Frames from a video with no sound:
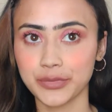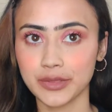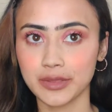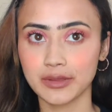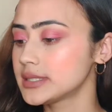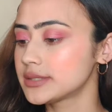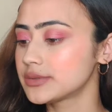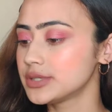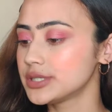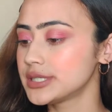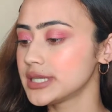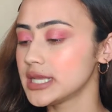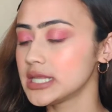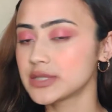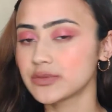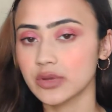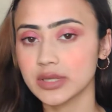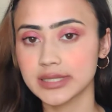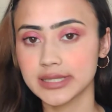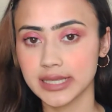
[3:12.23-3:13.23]
this
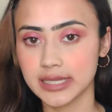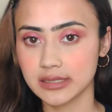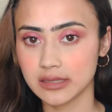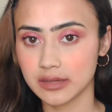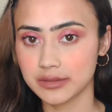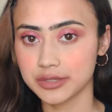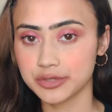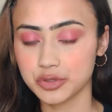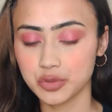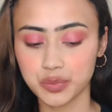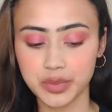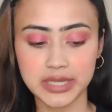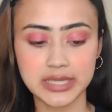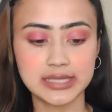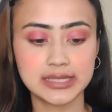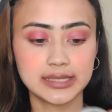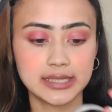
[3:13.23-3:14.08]
retails for 600 rupees,